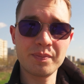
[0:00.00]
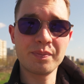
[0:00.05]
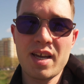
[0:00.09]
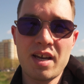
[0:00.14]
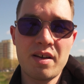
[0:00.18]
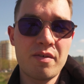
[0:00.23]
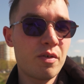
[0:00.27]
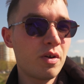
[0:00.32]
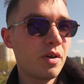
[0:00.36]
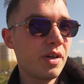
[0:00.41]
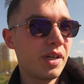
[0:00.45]

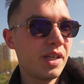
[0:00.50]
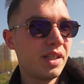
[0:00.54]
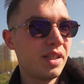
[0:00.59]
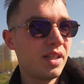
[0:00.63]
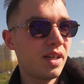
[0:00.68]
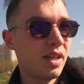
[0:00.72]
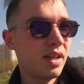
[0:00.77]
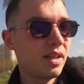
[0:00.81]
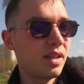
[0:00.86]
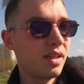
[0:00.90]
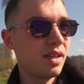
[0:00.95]
I've already
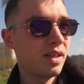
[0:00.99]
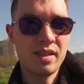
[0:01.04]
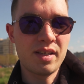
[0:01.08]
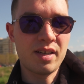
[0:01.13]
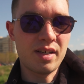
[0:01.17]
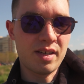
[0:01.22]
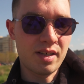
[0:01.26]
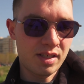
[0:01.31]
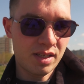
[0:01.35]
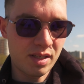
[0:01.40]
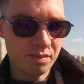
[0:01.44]
done
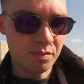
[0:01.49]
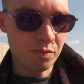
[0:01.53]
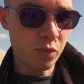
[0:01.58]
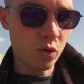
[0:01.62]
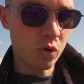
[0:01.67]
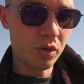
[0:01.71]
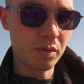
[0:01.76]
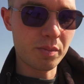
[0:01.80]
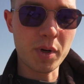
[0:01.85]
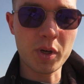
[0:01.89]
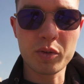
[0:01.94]
the
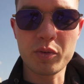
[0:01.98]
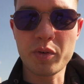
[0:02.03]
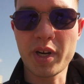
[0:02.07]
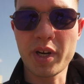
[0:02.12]
Sport Mode